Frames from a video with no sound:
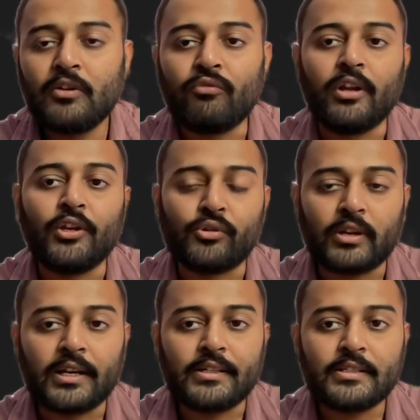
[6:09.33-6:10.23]
We'll
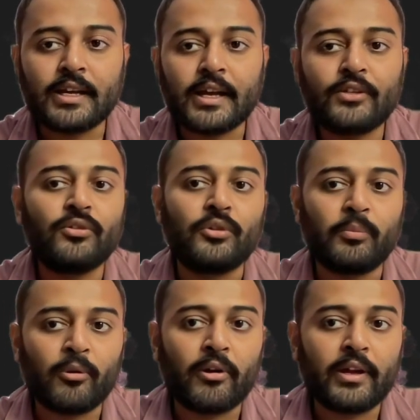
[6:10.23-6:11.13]
utilize that to
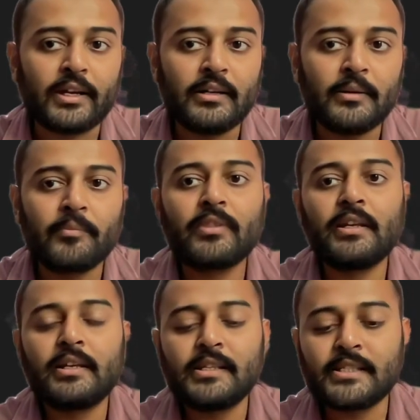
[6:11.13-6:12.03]
deploy it.
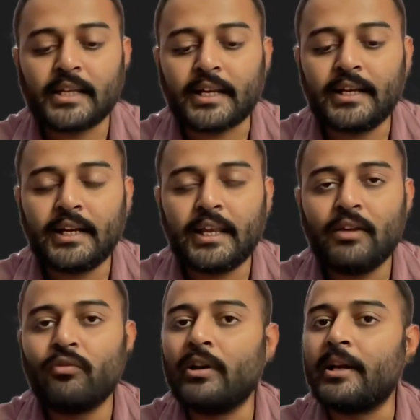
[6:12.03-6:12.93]
Secondly,
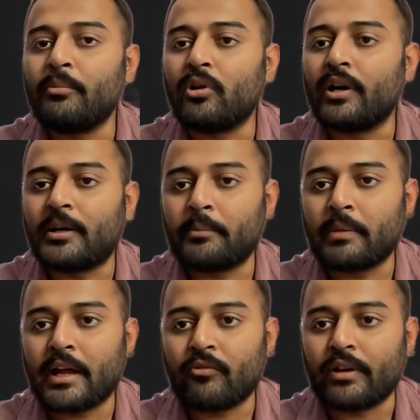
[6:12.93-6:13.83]
we'll deploy it
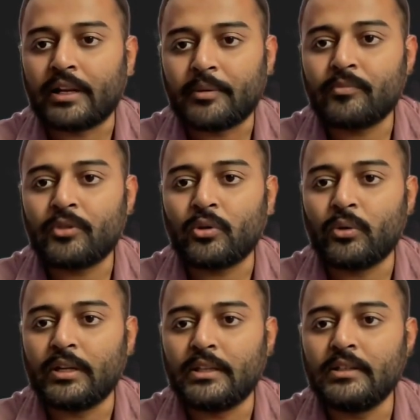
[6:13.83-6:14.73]
manually,
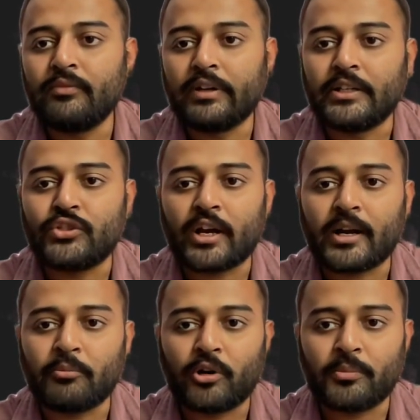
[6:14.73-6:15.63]
only the weather
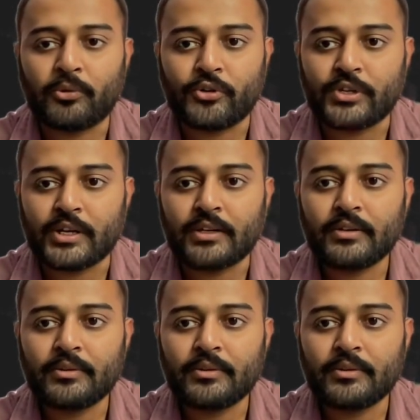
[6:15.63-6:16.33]
chatbot project.